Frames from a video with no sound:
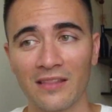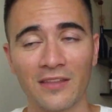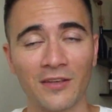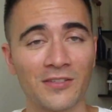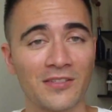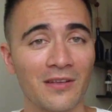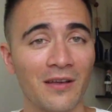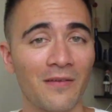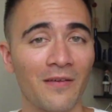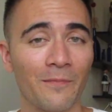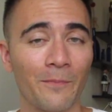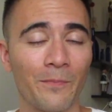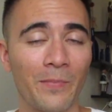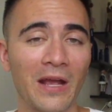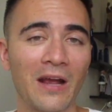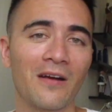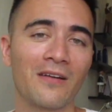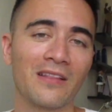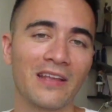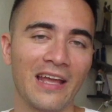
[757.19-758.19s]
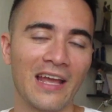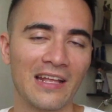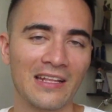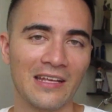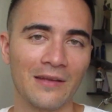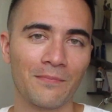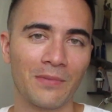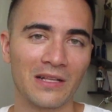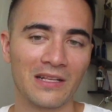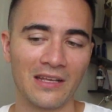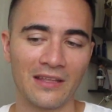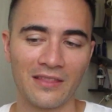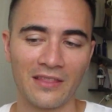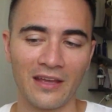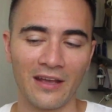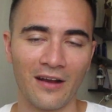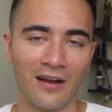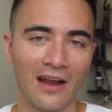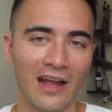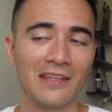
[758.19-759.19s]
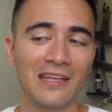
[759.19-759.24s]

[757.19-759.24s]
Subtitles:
there's barely anybody there.